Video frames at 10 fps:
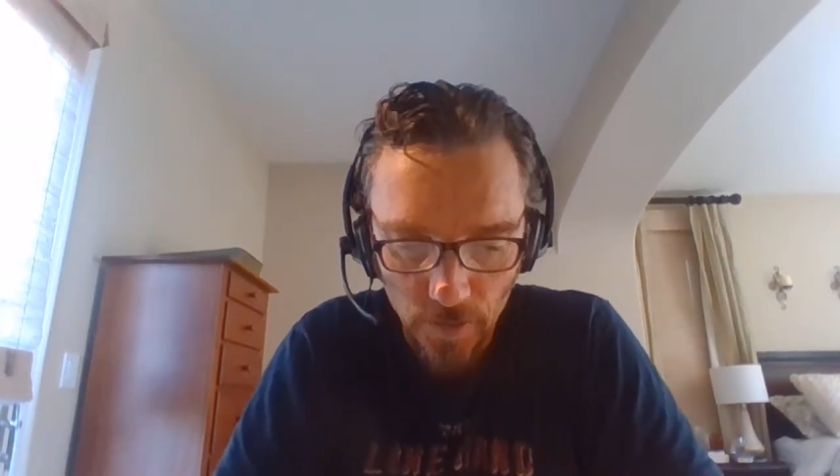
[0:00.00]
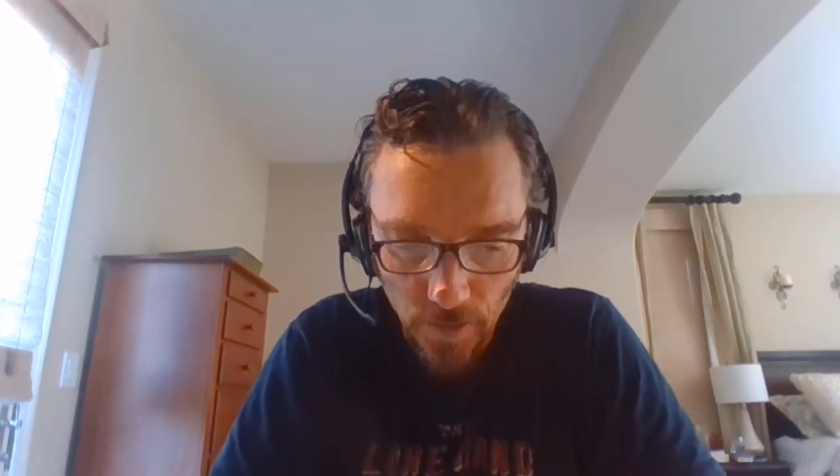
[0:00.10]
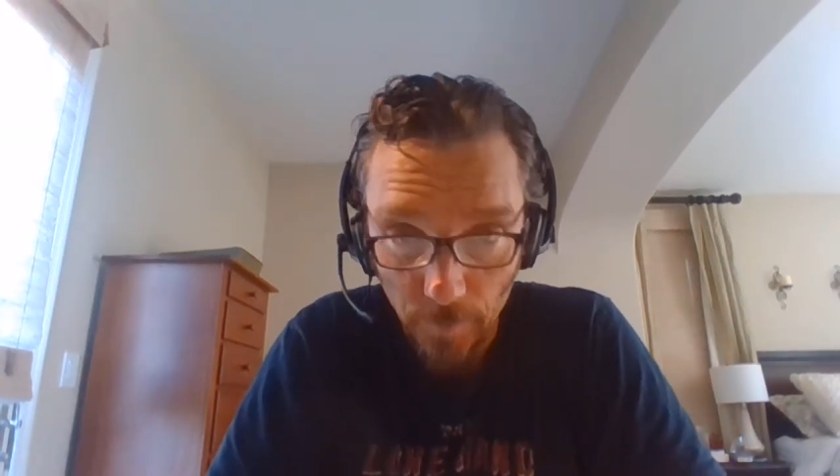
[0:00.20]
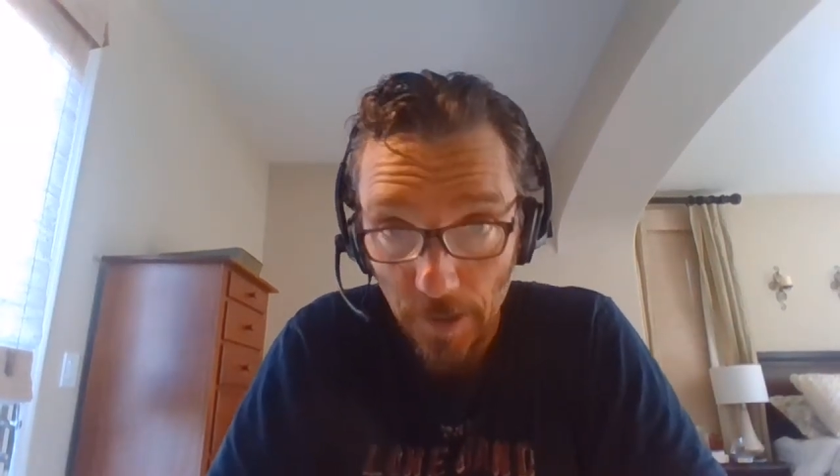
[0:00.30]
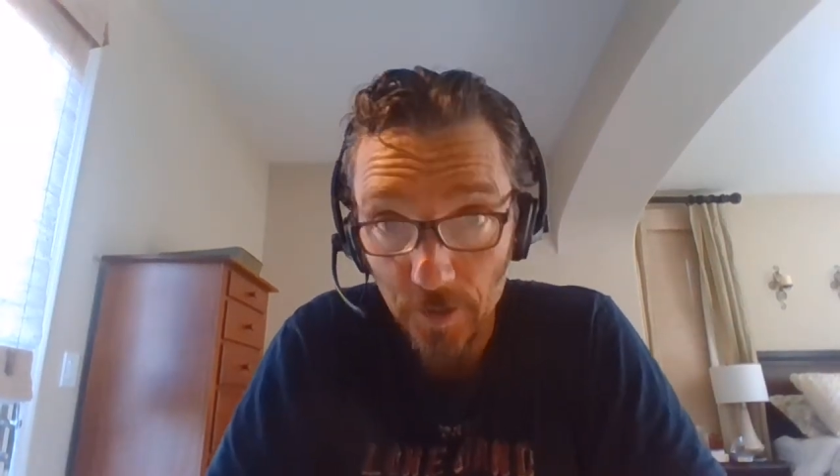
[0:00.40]

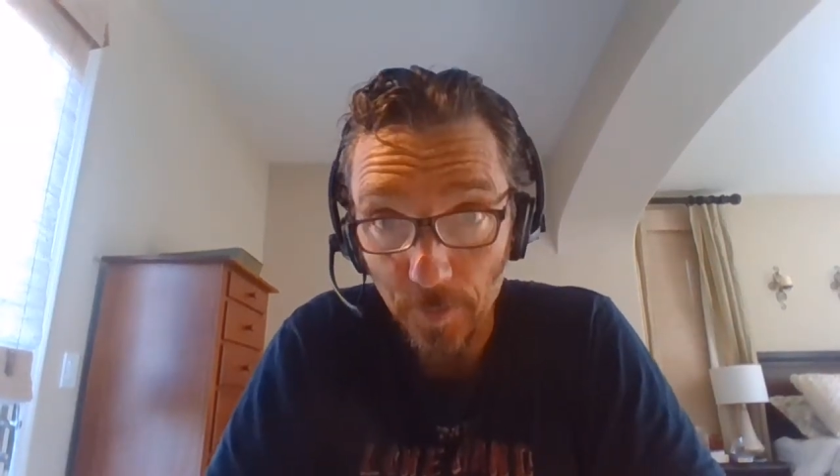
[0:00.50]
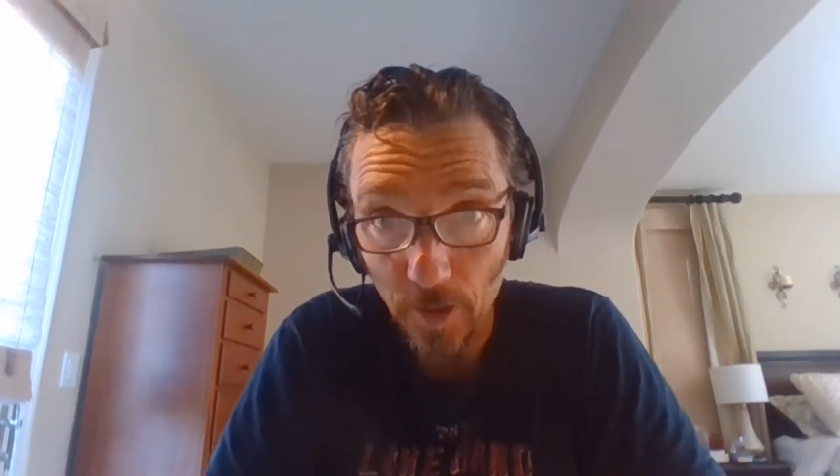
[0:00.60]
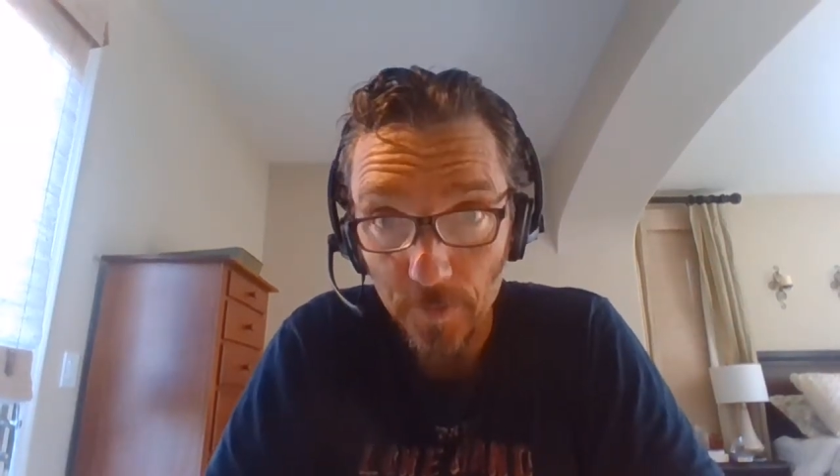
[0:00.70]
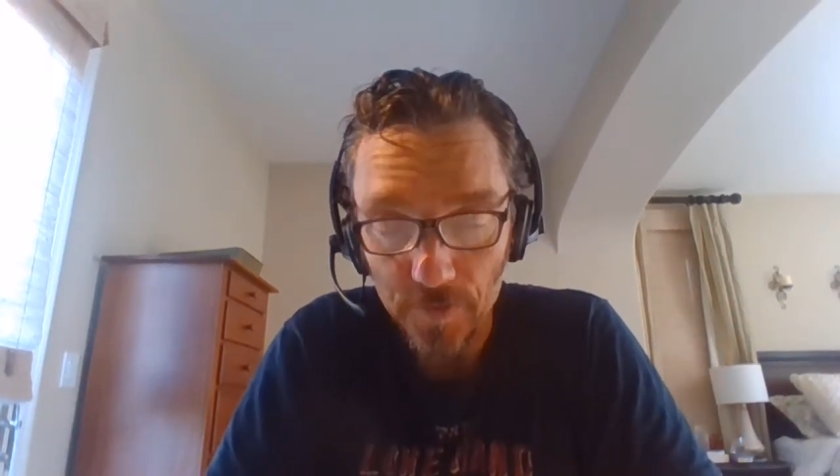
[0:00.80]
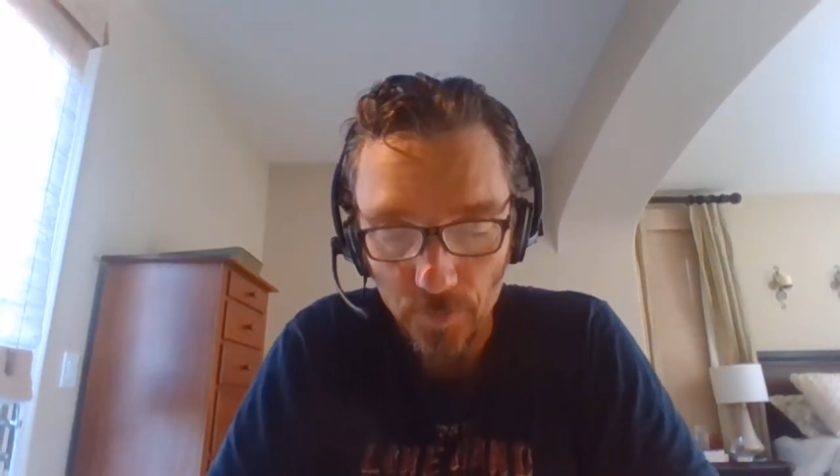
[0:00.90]
in my
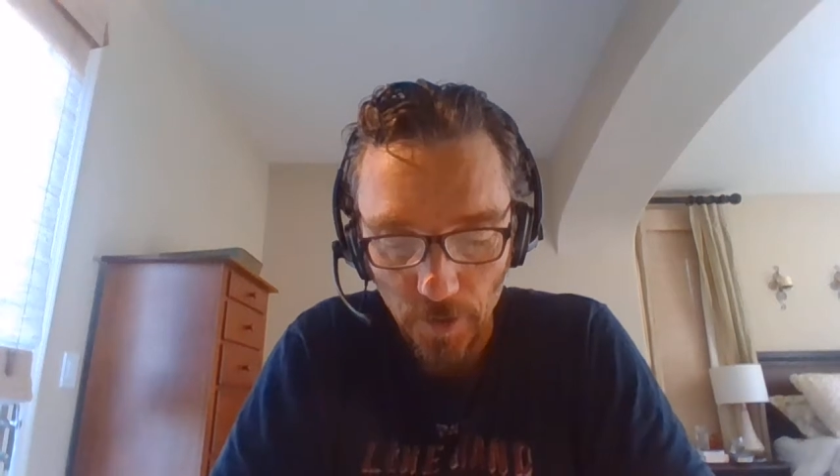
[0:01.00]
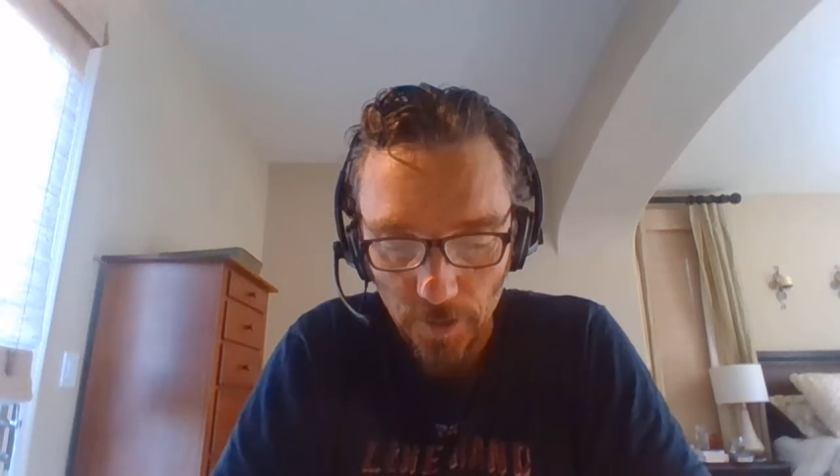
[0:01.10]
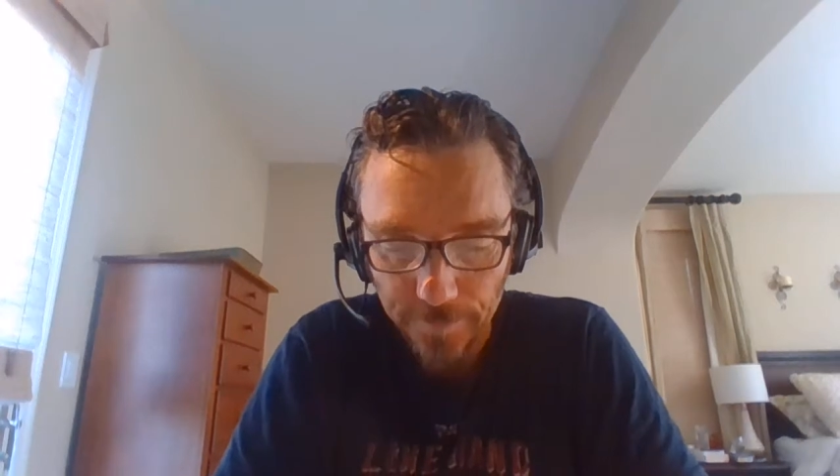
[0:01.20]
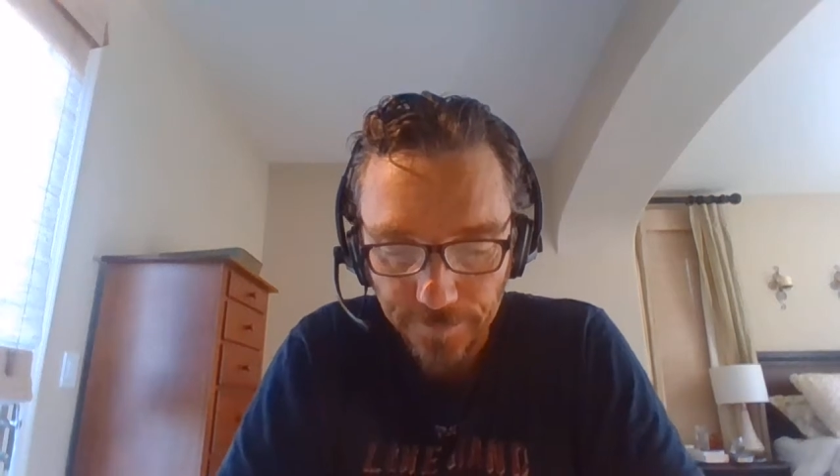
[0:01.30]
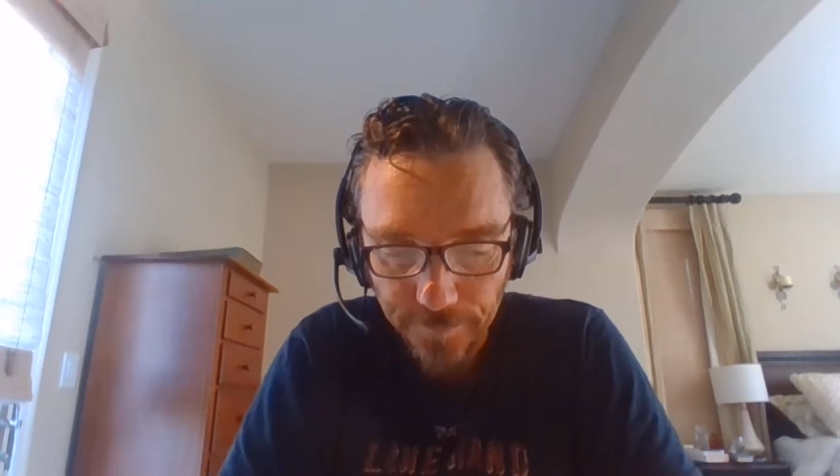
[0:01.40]
department as
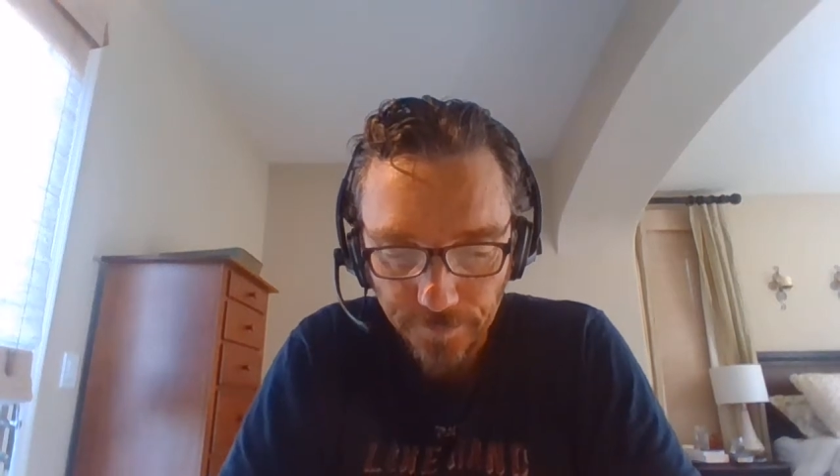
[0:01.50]
well.